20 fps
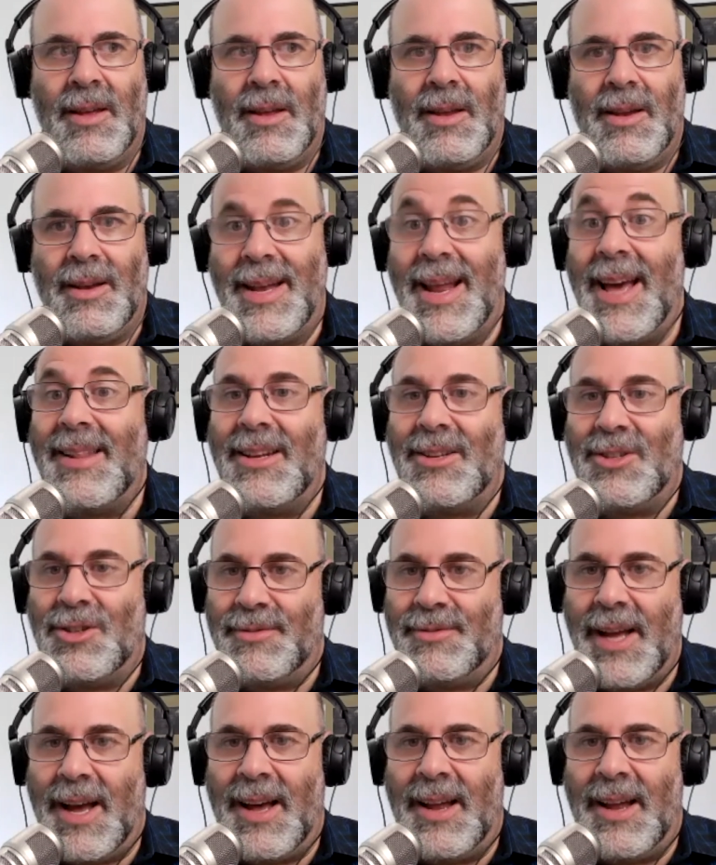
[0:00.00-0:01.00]
Now that
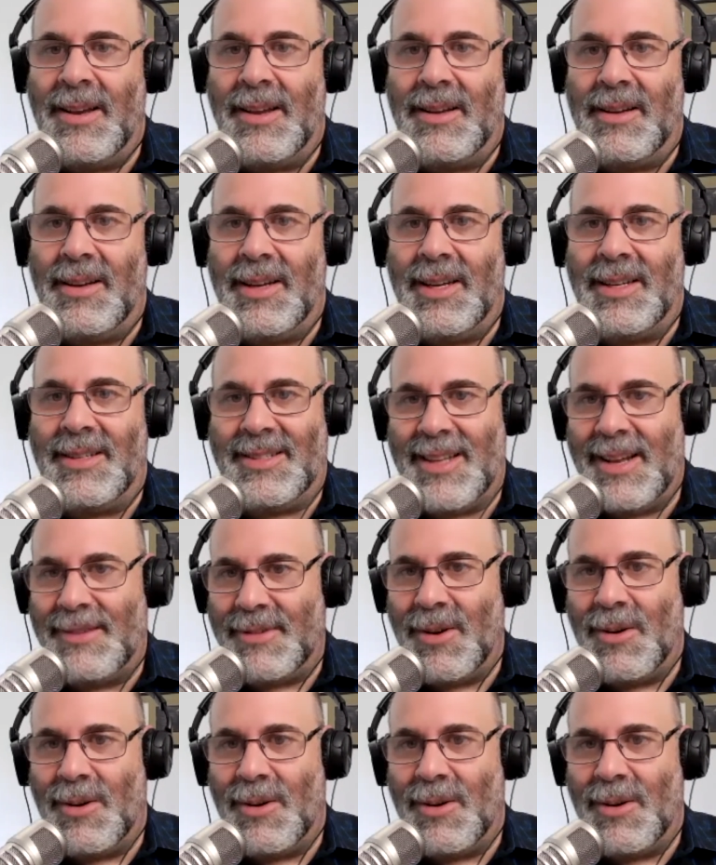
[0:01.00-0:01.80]
you've gotten it, instead of